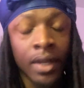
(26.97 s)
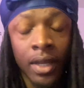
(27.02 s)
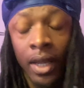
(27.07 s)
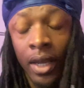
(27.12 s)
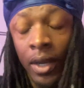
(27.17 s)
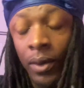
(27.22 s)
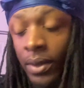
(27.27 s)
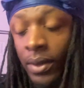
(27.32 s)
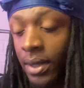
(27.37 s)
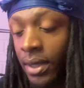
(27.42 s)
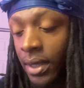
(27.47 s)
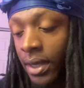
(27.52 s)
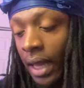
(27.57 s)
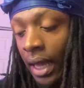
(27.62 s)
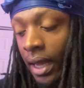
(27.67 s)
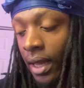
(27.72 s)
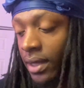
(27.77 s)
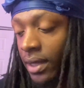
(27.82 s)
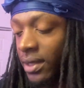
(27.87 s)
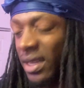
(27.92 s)
It was
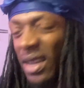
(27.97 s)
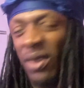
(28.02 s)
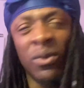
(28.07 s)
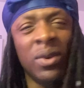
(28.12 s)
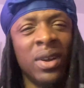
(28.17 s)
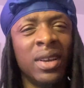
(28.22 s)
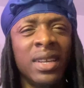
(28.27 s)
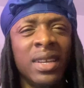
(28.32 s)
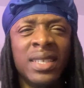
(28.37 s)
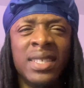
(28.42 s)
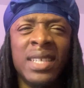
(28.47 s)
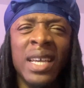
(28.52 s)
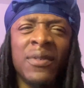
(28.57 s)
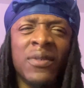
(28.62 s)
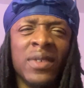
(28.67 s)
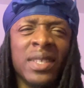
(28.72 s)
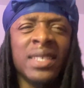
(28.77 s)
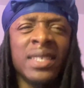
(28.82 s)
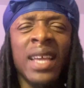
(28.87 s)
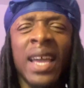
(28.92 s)
one of the
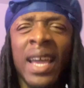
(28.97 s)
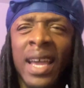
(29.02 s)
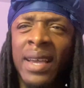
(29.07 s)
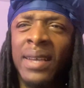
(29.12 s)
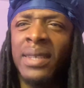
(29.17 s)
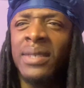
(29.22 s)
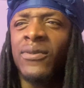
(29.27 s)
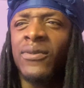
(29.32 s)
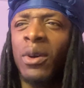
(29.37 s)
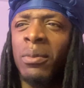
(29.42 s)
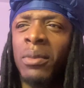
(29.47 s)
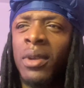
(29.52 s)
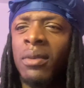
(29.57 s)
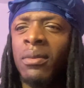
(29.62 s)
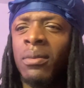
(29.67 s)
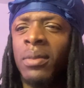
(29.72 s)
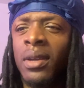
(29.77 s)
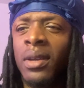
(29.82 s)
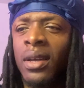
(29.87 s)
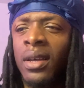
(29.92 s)
toughest times for
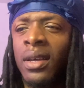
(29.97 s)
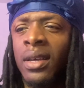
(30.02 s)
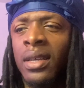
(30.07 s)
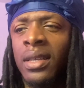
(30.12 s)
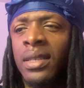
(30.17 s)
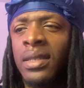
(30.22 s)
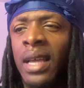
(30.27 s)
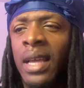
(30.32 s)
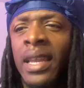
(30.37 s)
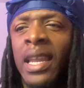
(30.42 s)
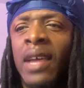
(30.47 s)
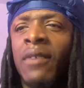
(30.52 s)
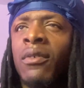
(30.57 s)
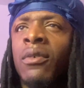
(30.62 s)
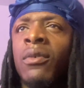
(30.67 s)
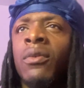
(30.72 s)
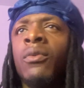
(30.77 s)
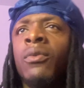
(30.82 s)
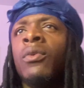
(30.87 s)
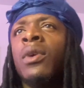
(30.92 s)
me because I
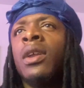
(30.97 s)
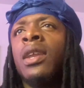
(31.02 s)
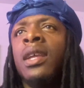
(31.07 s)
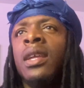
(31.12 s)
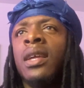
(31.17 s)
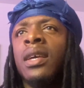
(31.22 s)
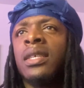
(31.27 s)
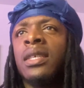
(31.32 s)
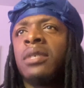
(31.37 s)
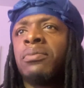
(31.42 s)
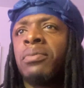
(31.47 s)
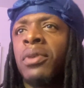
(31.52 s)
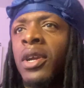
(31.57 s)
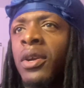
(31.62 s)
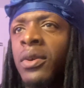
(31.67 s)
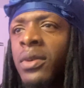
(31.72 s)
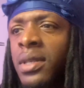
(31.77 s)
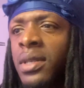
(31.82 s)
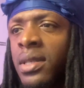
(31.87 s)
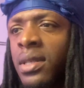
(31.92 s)
never really
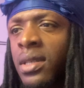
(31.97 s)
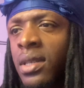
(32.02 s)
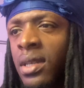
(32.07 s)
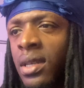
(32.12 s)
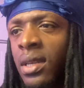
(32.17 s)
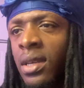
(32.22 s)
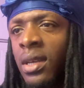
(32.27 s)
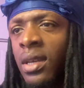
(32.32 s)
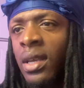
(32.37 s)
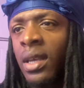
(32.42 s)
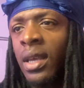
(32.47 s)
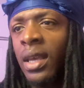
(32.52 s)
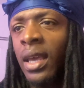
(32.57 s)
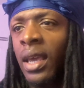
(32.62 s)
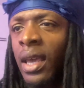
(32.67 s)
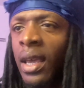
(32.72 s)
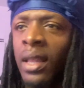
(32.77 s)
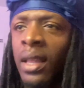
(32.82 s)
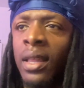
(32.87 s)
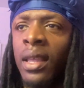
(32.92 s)
experienced
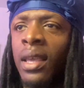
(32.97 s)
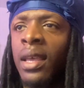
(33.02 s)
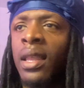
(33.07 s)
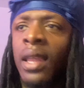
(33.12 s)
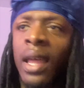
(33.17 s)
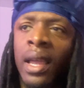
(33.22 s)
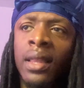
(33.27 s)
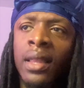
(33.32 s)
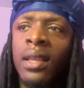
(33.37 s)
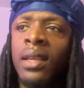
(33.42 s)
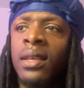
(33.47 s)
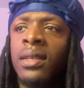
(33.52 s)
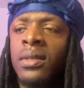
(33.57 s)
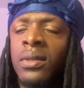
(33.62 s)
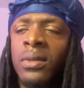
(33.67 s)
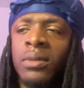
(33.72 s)
anything like this.